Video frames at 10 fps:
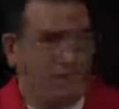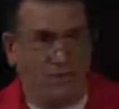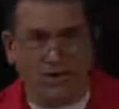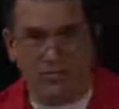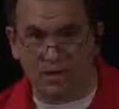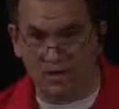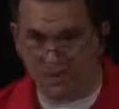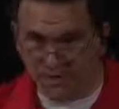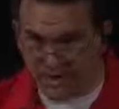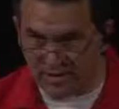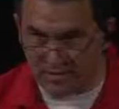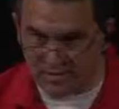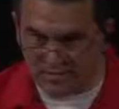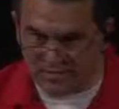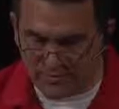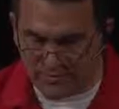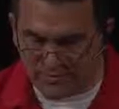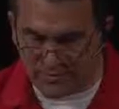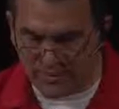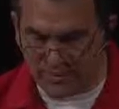Paul Mahoney behind me, my, my
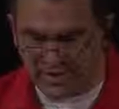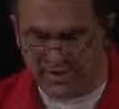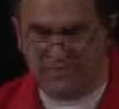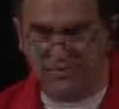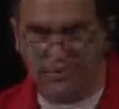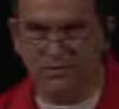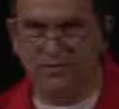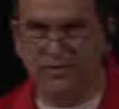friend, he, is, he was the